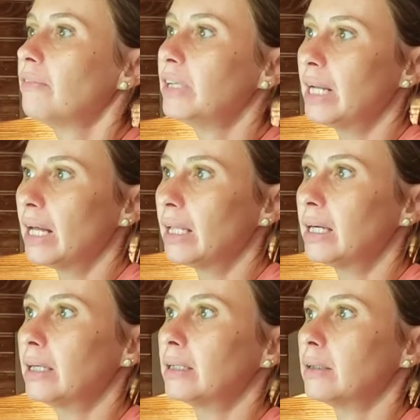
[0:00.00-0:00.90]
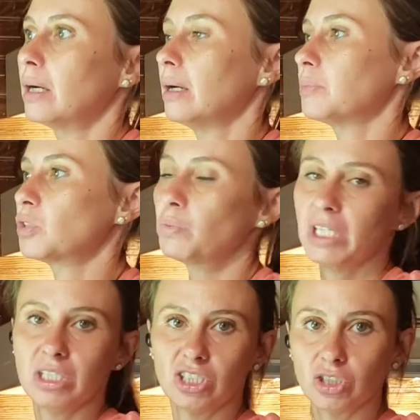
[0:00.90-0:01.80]
vanilla uh,
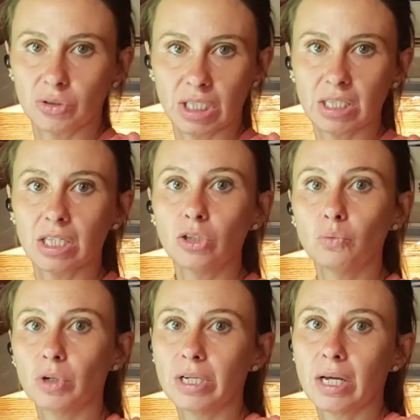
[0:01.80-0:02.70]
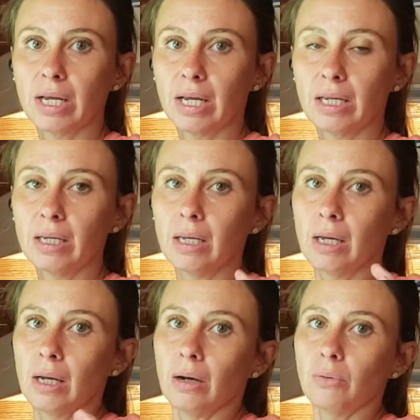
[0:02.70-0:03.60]
sweetened or anything. You want a
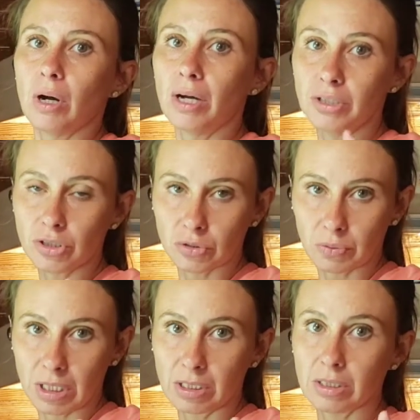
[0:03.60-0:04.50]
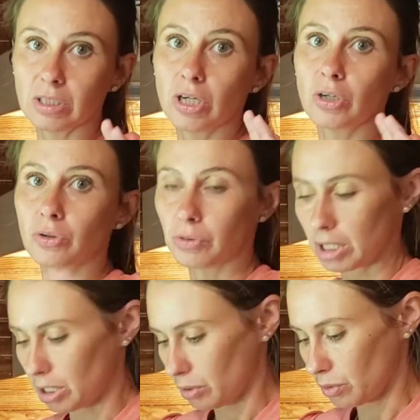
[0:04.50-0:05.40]
unsweetened
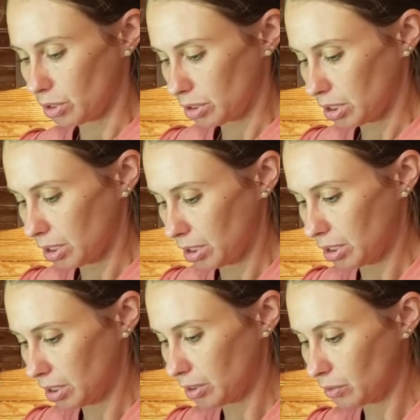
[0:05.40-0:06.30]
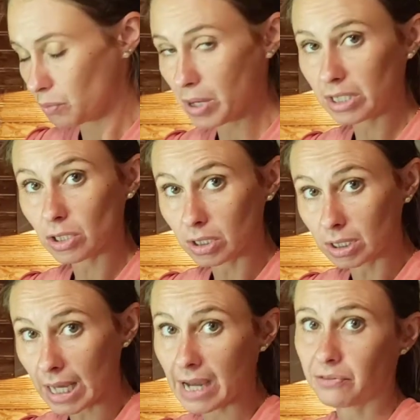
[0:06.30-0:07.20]
Greek yogurt with the
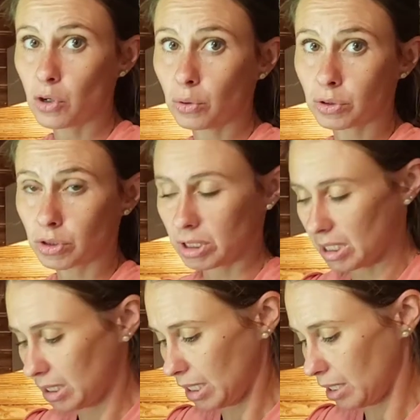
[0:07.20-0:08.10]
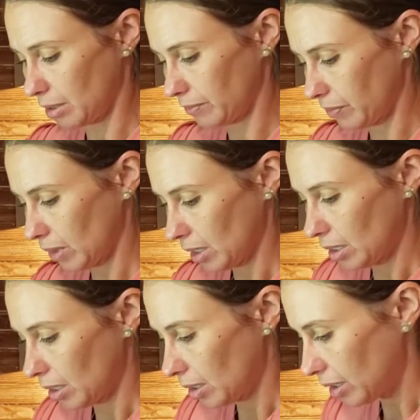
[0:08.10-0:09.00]
live cultures in there.
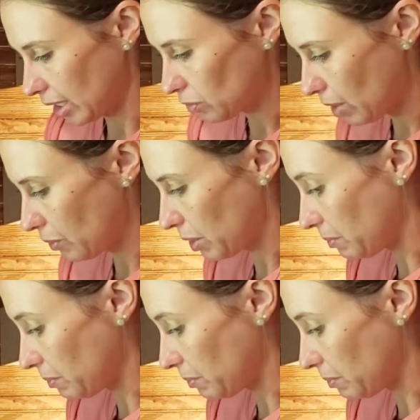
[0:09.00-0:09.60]
That's why we